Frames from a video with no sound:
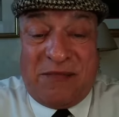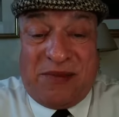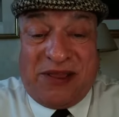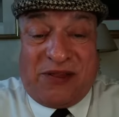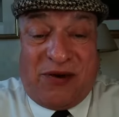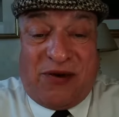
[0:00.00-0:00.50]

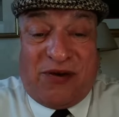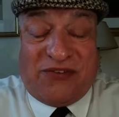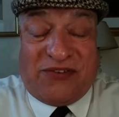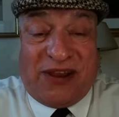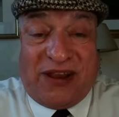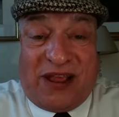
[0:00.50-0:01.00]

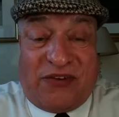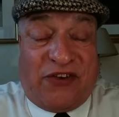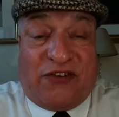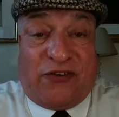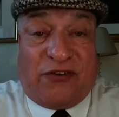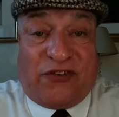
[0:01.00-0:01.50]
Because I
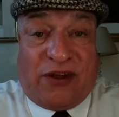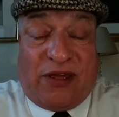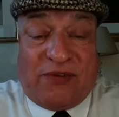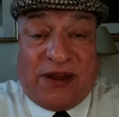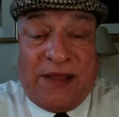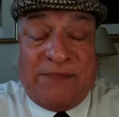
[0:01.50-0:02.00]
just used to
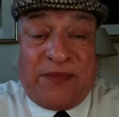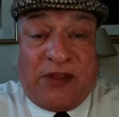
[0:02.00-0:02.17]
love it.